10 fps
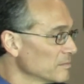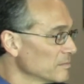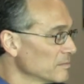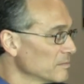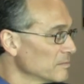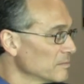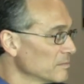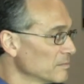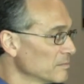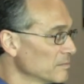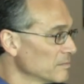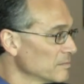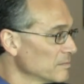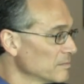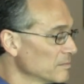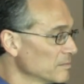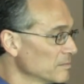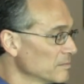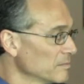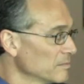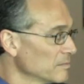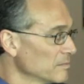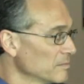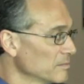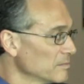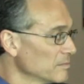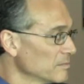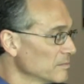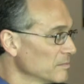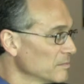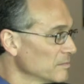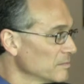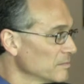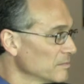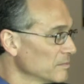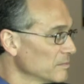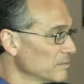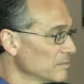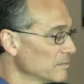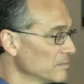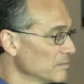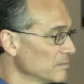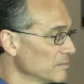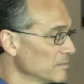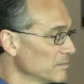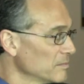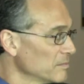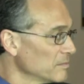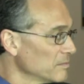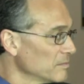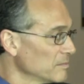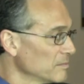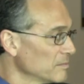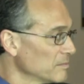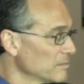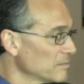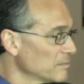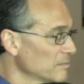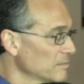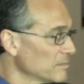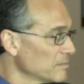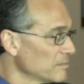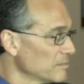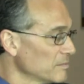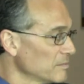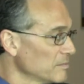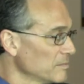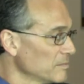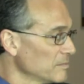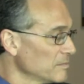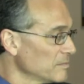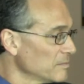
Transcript: (silent)